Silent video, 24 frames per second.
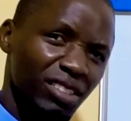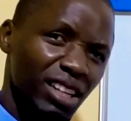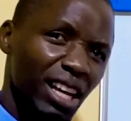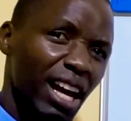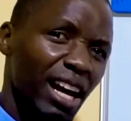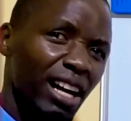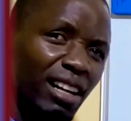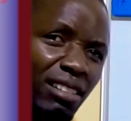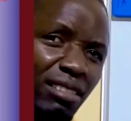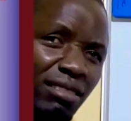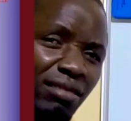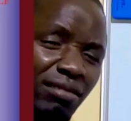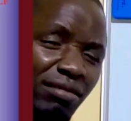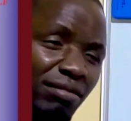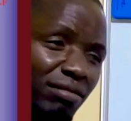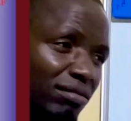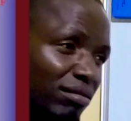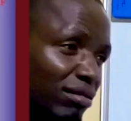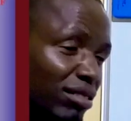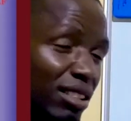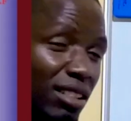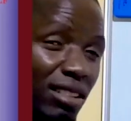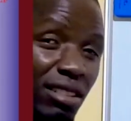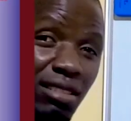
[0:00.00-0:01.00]
Yeah,
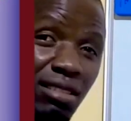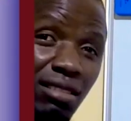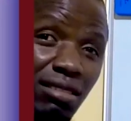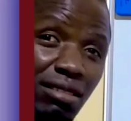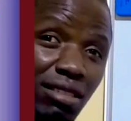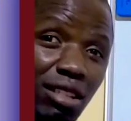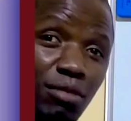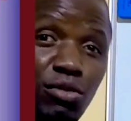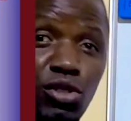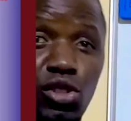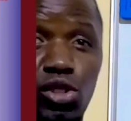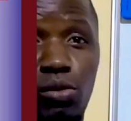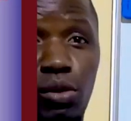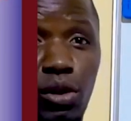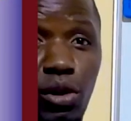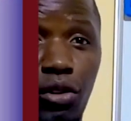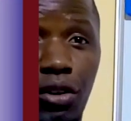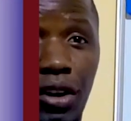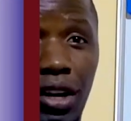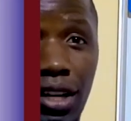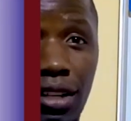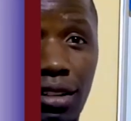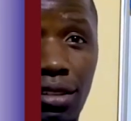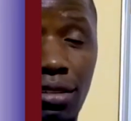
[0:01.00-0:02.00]
it seems to be
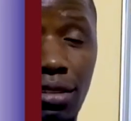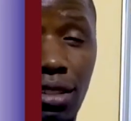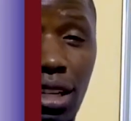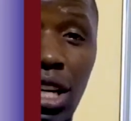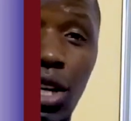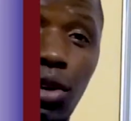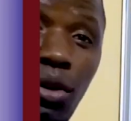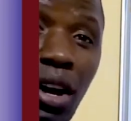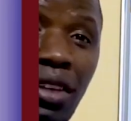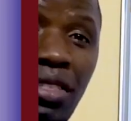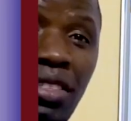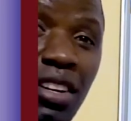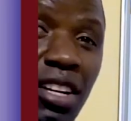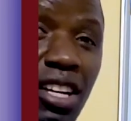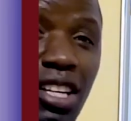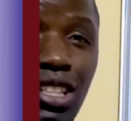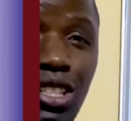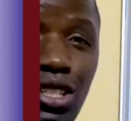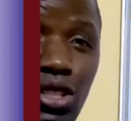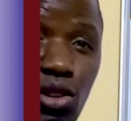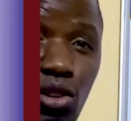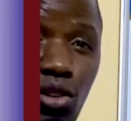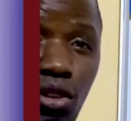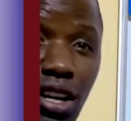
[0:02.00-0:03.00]
correct. Anyway, I think it
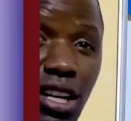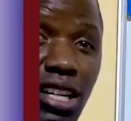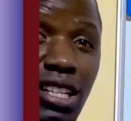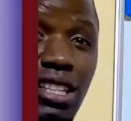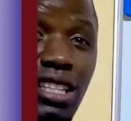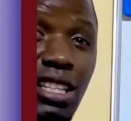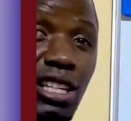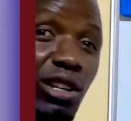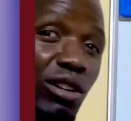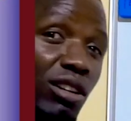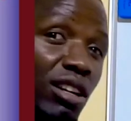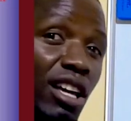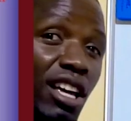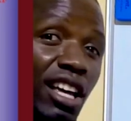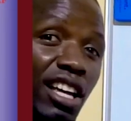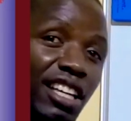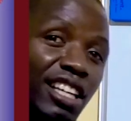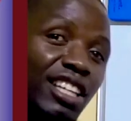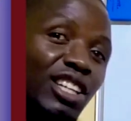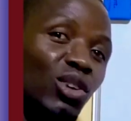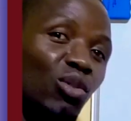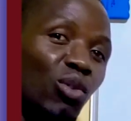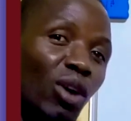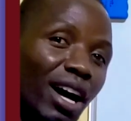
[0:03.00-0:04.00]
is correct in
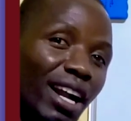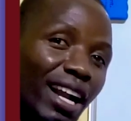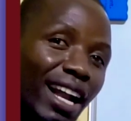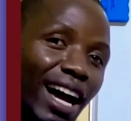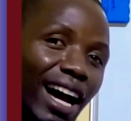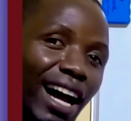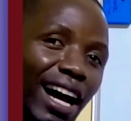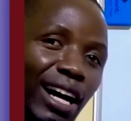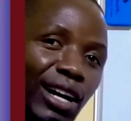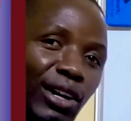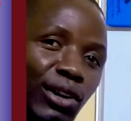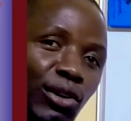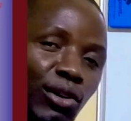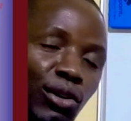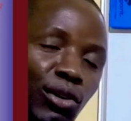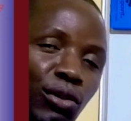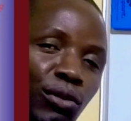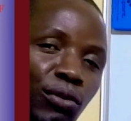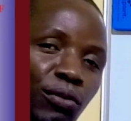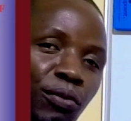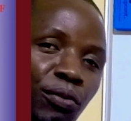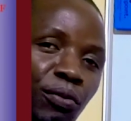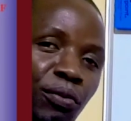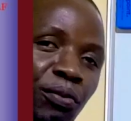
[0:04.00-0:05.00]
one angle.
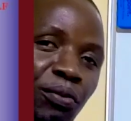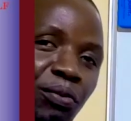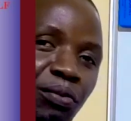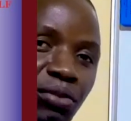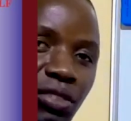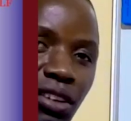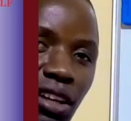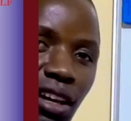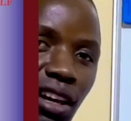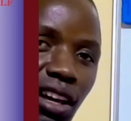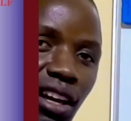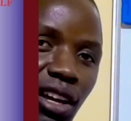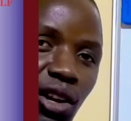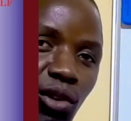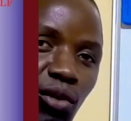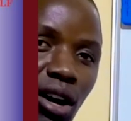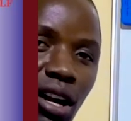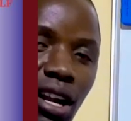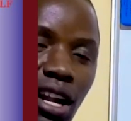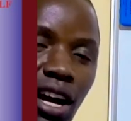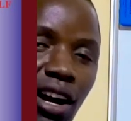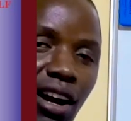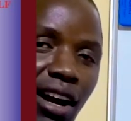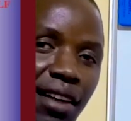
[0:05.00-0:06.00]
In
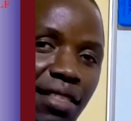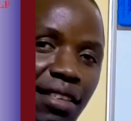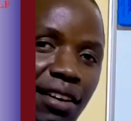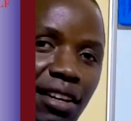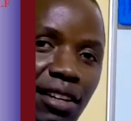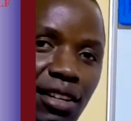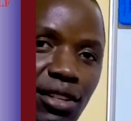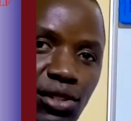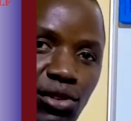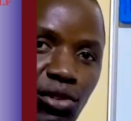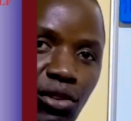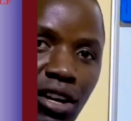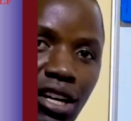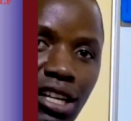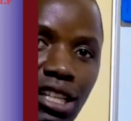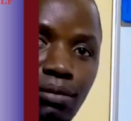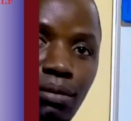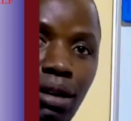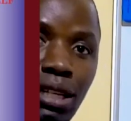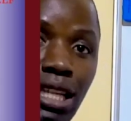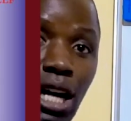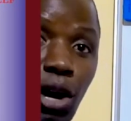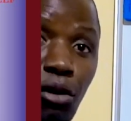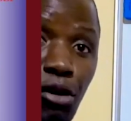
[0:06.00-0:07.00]
one angle, I think it is correct.
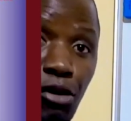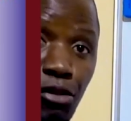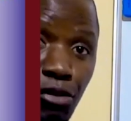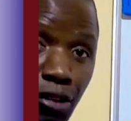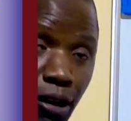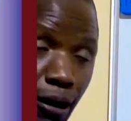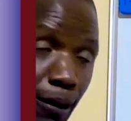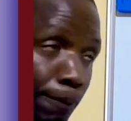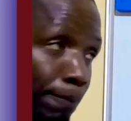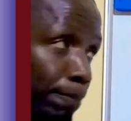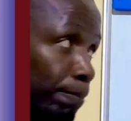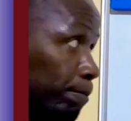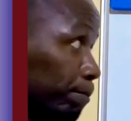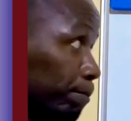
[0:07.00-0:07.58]
But however,